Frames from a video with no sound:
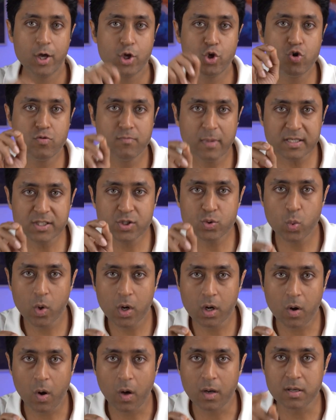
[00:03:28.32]
you must
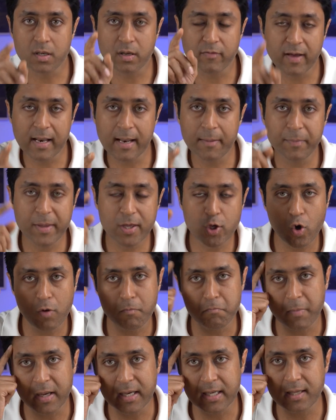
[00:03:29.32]
work on developing your
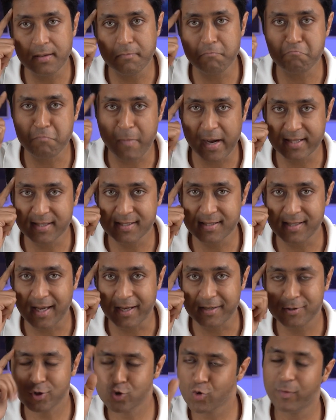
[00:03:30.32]
money
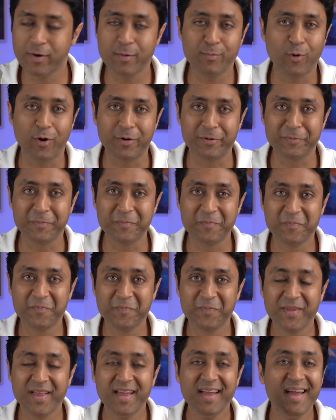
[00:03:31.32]
mindset. Super important.
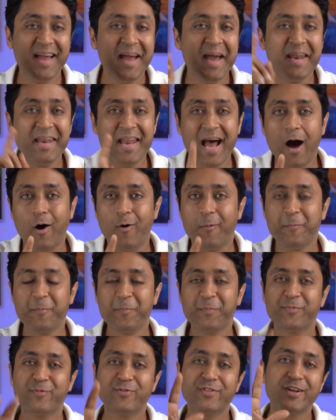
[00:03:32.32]

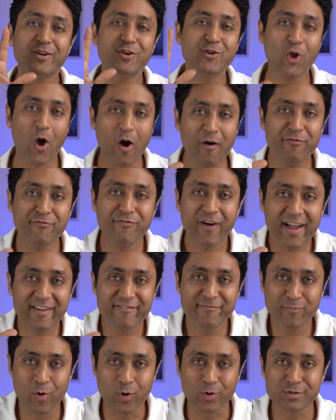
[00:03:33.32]
Now, the top
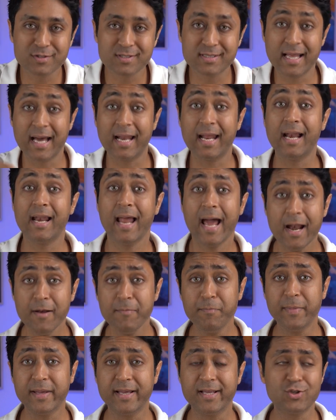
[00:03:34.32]
5 books that have
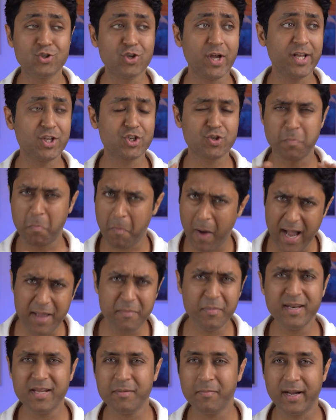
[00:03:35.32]
helped me change my
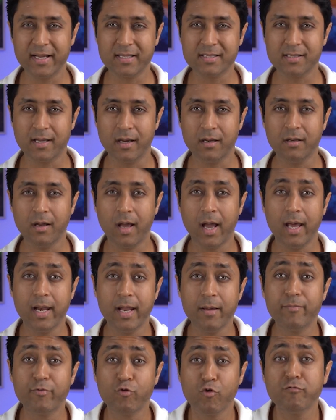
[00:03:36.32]
money mindset and
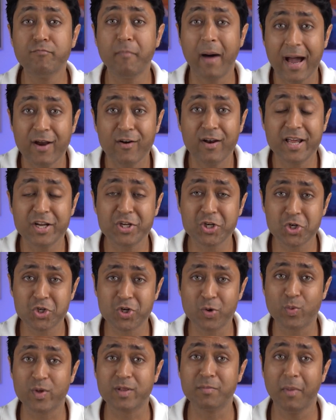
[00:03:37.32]
improve my
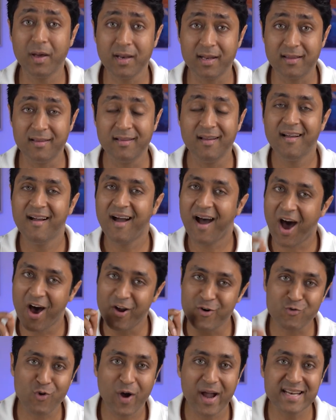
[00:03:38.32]
relationship with money
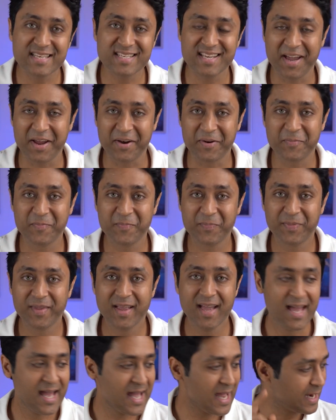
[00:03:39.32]
are right here.
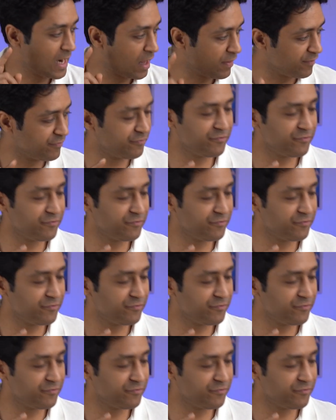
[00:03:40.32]
Now, the